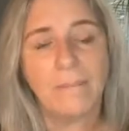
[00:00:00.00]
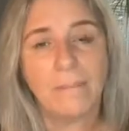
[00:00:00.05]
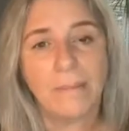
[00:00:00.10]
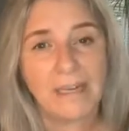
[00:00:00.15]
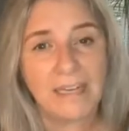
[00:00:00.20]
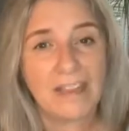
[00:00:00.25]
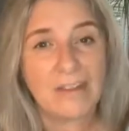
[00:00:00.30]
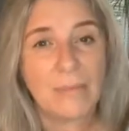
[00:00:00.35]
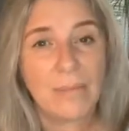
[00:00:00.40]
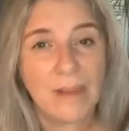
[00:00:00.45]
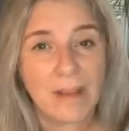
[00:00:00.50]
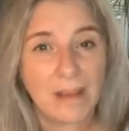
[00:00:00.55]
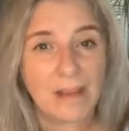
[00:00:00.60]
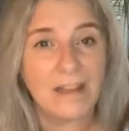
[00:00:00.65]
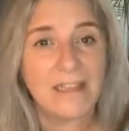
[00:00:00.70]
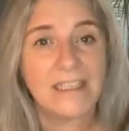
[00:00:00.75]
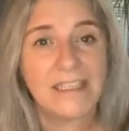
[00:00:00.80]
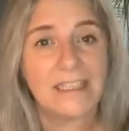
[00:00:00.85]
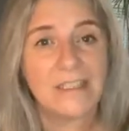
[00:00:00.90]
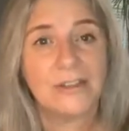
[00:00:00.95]
And believe me,
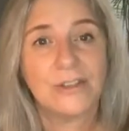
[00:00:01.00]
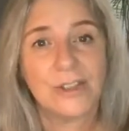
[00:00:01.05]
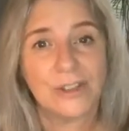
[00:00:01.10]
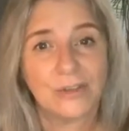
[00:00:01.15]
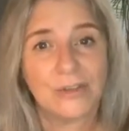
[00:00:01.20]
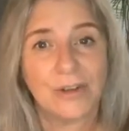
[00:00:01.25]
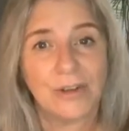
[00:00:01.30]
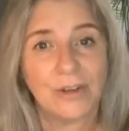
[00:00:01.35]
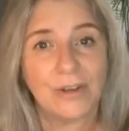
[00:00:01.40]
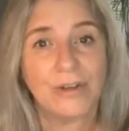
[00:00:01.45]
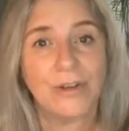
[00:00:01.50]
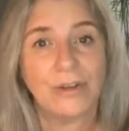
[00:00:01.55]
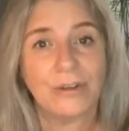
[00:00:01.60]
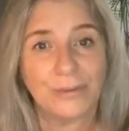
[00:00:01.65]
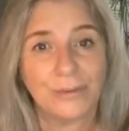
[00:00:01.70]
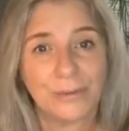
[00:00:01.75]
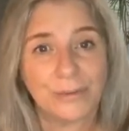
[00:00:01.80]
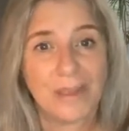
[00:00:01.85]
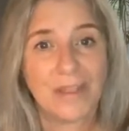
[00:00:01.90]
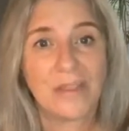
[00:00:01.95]
I still
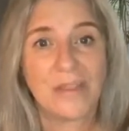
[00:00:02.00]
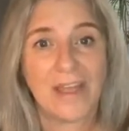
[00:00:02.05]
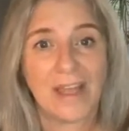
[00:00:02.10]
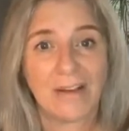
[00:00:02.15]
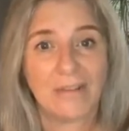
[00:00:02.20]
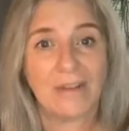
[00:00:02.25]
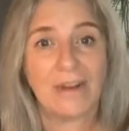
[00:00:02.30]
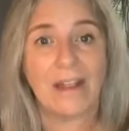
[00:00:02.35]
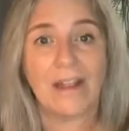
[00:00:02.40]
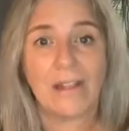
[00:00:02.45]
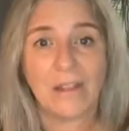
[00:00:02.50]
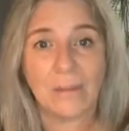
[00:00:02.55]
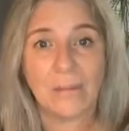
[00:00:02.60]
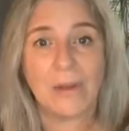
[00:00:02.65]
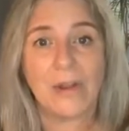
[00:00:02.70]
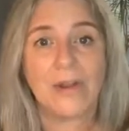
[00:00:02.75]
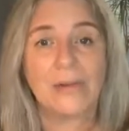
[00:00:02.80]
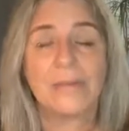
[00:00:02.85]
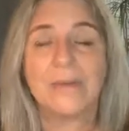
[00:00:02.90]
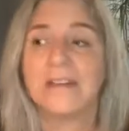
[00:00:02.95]
struggle with that at the
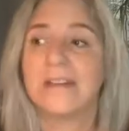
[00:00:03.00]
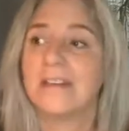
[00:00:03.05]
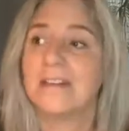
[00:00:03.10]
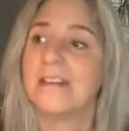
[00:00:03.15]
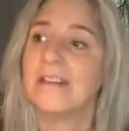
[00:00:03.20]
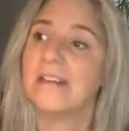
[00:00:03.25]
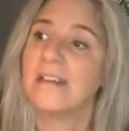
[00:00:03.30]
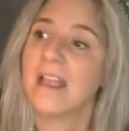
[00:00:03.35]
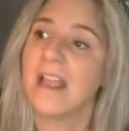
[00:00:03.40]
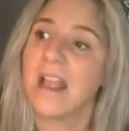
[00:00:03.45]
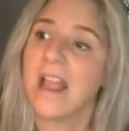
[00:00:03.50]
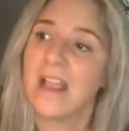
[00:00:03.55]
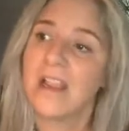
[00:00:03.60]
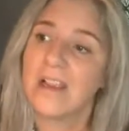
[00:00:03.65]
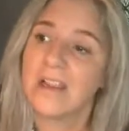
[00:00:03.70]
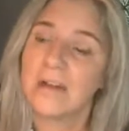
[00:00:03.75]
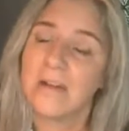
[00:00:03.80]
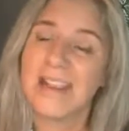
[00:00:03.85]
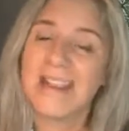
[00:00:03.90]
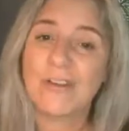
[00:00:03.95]
moment. And,
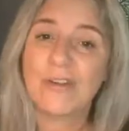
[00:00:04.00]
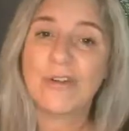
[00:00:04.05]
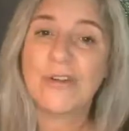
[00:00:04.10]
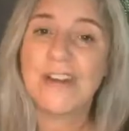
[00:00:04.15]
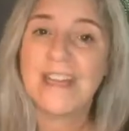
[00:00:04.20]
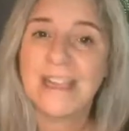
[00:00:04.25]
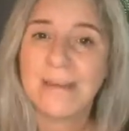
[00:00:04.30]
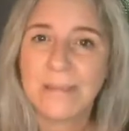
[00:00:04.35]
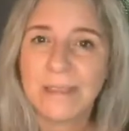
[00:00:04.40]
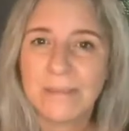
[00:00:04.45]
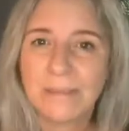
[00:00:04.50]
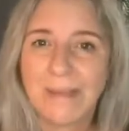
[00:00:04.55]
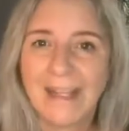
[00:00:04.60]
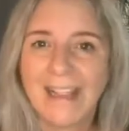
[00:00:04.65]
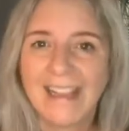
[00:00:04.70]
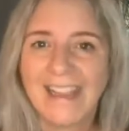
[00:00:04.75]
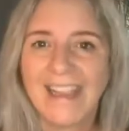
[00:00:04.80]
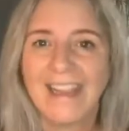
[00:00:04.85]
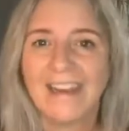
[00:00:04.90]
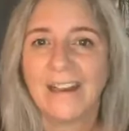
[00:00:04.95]
it creeps
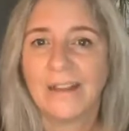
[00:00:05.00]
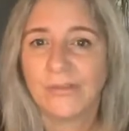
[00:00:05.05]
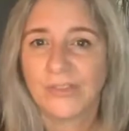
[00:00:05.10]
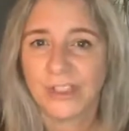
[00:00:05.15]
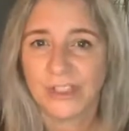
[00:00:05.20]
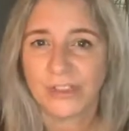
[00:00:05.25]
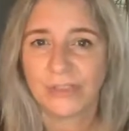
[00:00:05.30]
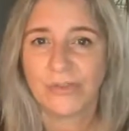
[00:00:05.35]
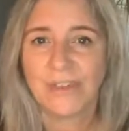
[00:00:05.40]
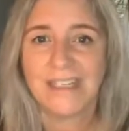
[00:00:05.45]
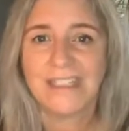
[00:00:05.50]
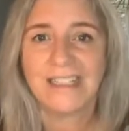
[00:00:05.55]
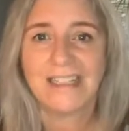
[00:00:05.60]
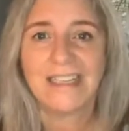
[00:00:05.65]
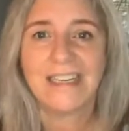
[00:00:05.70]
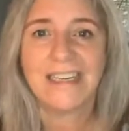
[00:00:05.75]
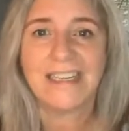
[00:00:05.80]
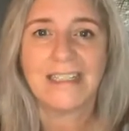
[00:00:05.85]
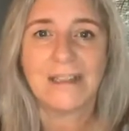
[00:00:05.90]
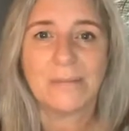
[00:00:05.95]
back in. I've just
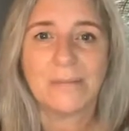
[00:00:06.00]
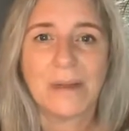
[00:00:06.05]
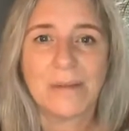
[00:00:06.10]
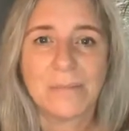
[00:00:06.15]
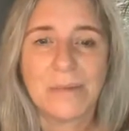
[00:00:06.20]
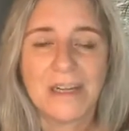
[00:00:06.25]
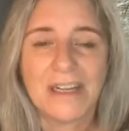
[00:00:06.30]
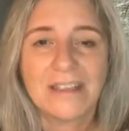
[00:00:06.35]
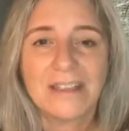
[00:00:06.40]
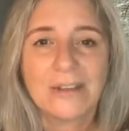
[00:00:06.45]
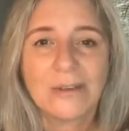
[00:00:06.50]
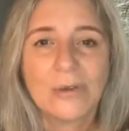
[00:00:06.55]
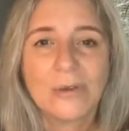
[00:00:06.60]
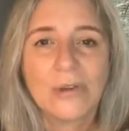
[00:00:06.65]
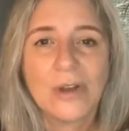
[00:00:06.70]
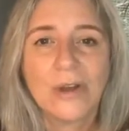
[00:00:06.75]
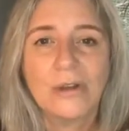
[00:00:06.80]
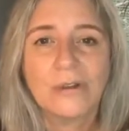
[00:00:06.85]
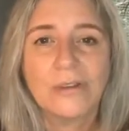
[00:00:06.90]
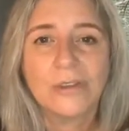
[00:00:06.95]
recently done my personal
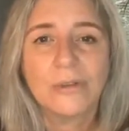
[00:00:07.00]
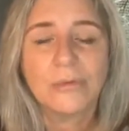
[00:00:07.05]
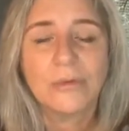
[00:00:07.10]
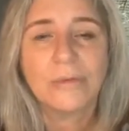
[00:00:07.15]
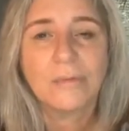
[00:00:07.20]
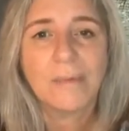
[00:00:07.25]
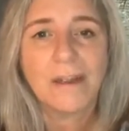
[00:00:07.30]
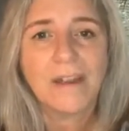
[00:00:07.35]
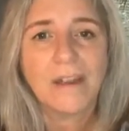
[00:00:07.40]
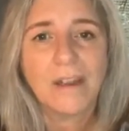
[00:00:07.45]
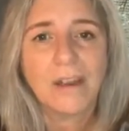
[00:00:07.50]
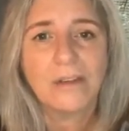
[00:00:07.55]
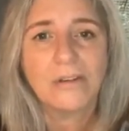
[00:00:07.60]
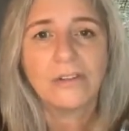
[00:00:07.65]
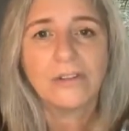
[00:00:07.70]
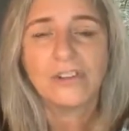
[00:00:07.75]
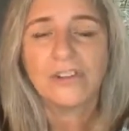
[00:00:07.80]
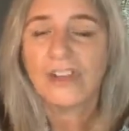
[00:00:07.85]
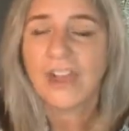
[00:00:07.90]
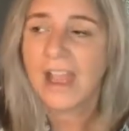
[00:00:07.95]
goals with my
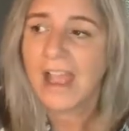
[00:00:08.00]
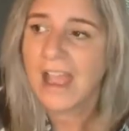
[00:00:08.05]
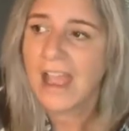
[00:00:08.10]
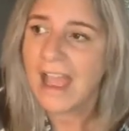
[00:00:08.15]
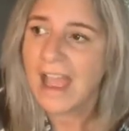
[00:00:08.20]
coach.